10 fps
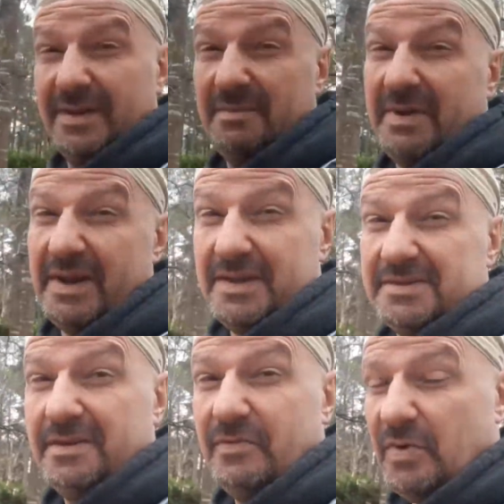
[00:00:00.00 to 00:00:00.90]
And man, that
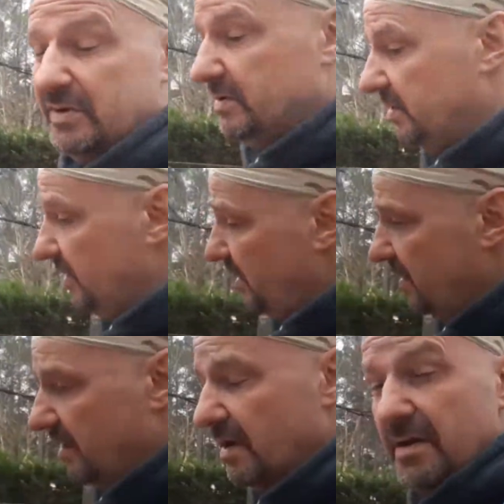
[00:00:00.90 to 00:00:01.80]
stuff worked
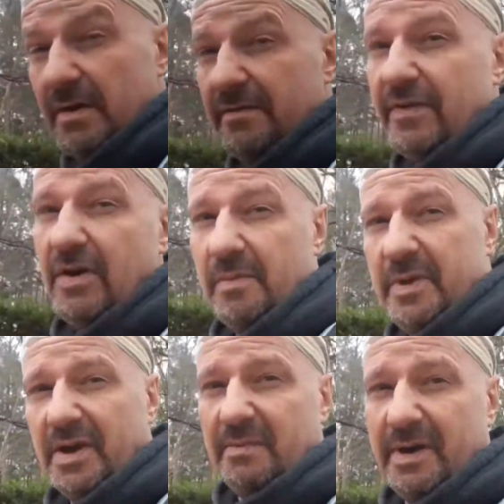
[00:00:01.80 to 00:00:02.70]
far
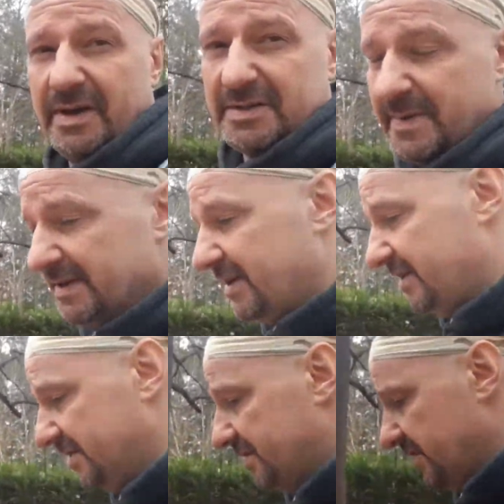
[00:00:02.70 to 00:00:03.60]
beyond my
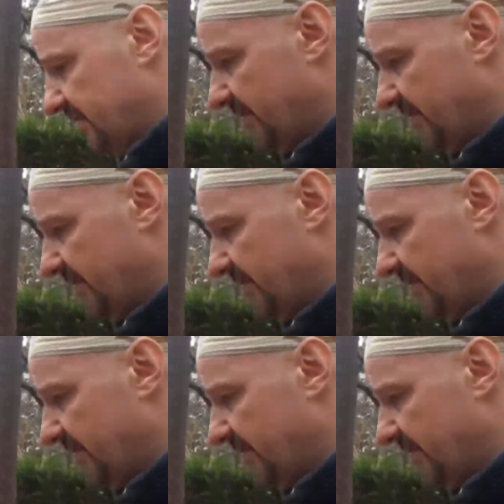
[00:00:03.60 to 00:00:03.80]
expectations.